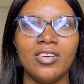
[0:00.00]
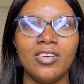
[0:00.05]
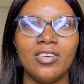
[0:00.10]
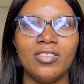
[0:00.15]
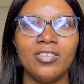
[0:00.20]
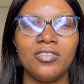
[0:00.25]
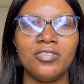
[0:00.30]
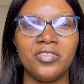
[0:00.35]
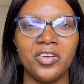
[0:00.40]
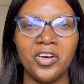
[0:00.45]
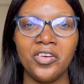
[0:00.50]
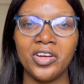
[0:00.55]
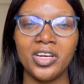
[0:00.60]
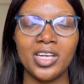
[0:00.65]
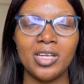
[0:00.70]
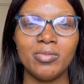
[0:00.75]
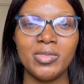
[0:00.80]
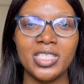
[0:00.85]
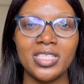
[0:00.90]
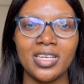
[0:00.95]
a very
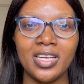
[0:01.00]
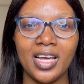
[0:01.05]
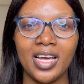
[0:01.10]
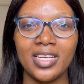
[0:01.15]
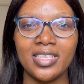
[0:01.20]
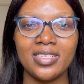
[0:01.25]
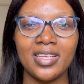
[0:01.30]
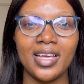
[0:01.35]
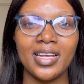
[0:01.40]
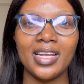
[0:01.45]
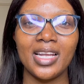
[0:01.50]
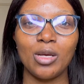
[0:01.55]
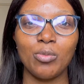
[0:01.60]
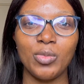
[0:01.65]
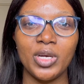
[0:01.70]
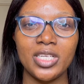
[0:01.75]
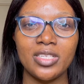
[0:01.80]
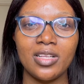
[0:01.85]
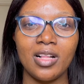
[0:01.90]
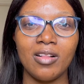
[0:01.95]
limited eyesight like
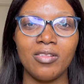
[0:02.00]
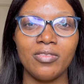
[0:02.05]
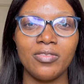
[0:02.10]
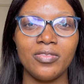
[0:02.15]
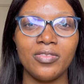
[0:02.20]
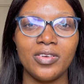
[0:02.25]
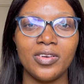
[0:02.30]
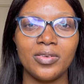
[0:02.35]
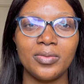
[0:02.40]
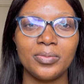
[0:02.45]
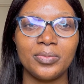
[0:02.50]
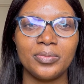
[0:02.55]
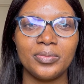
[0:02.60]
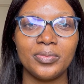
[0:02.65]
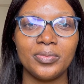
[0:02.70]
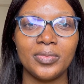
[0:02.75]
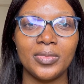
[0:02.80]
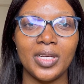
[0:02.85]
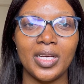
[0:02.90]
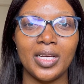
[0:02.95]
myself.
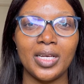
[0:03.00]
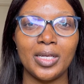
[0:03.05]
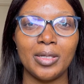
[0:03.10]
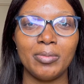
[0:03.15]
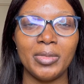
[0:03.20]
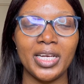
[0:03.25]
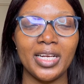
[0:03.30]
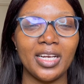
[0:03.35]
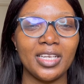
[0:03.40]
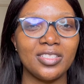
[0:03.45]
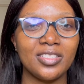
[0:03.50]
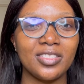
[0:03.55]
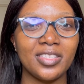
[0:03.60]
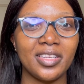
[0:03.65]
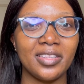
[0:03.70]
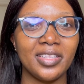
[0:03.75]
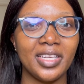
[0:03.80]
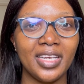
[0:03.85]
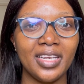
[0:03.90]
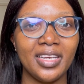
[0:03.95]
My glasses are
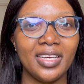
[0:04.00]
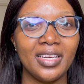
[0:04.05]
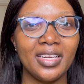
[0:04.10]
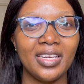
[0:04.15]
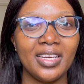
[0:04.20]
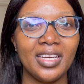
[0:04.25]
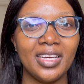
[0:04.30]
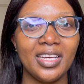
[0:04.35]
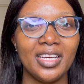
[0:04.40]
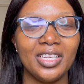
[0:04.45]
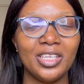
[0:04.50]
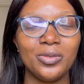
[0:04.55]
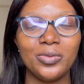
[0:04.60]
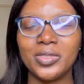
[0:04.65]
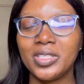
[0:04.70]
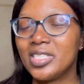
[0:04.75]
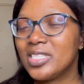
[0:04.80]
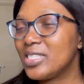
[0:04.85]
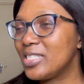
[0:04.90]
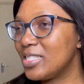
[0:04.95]
thick. You
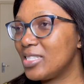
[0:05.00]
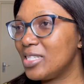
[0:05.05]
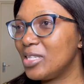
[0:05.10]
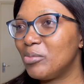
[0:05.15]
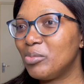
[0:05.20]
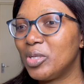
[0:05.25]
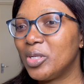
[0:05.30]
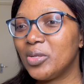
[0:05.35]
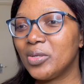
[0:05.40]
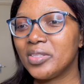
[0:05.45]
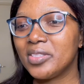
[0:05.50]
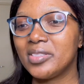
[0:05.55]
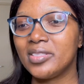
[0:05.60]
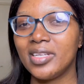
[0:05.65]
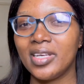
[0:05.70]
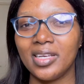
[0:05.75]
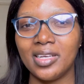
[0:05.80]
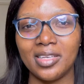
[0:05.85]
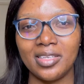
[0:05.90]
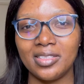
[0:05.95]
wouldn't see because
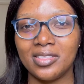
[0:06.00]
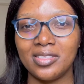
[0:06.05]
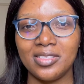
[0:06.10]
there's